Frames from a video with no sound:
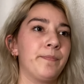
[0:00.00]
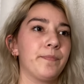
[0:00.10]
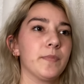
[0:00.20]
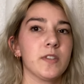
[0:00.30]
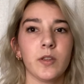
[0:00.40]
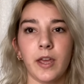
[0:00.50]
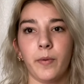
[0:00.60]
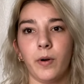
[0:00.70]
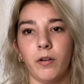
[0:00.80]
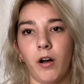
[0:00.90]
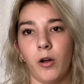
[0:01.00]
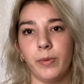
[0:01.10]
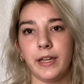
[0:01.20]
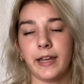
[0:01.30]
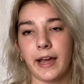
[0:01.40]
So they will all
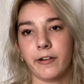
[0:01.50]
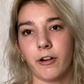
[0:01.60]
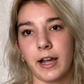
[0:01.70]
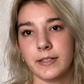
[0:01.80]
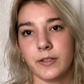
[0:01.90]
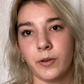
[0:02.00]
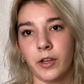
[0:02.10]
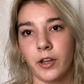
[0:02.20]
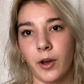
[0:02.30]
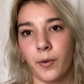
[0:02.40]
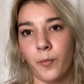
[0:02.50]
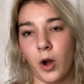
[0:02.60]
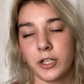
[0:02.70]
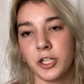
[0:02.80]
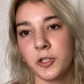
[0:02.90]
be categorized, so you can go and
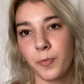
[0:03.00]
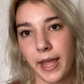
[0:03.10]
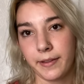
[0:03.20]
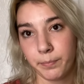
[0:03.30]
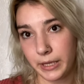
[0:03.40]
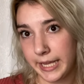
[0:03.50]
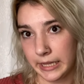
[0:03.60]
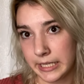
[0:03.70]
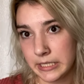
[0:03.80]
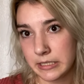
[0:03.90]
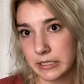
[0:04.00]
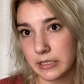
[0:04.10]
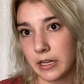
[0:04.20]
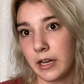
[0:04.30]
watch each playlist.